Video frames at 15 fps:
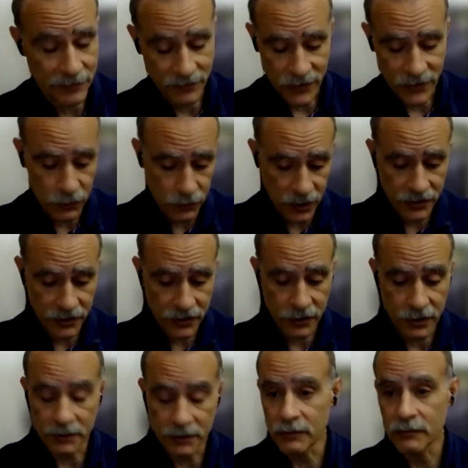You want
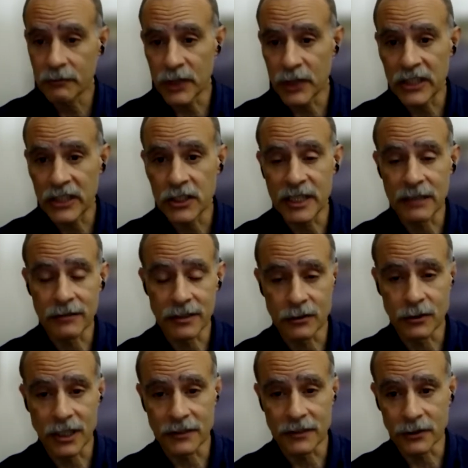your brain to be able to do
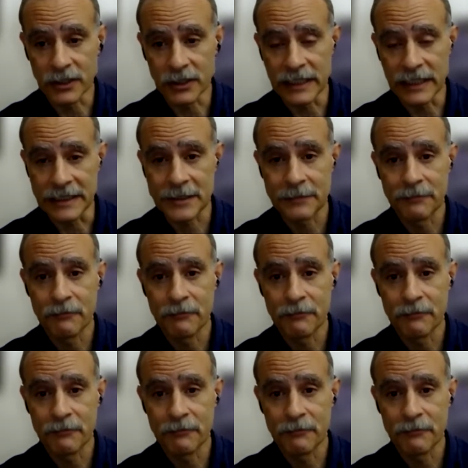a lot of good things.